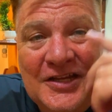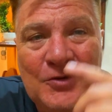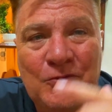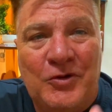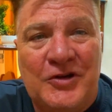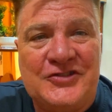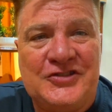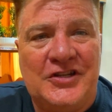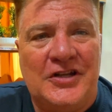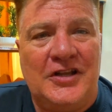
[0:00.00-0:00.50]

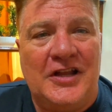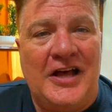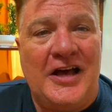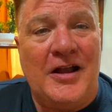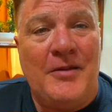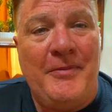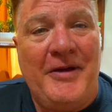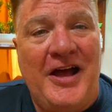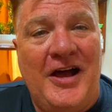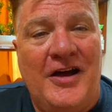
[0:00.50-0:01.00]
It wasn't a
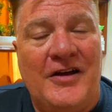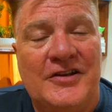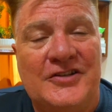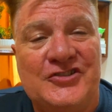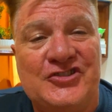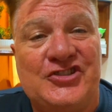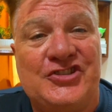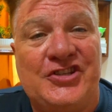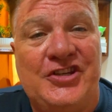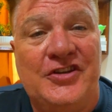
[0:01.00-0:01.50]
lot
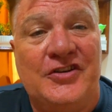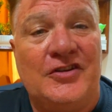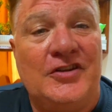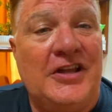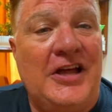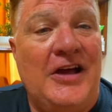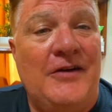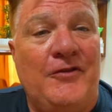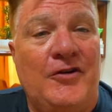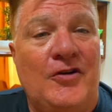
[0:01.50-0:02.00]
about
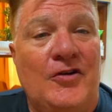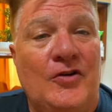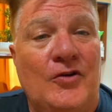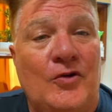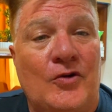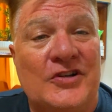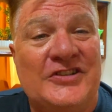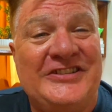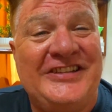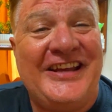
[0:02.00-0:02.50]
skill
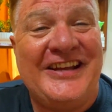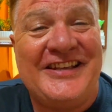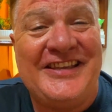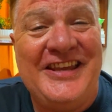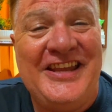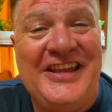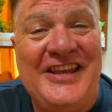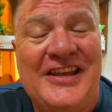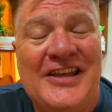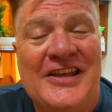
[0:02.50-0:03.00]
level or
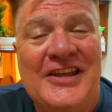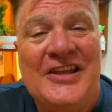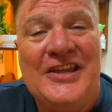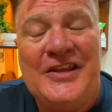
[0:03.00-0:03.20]
technique.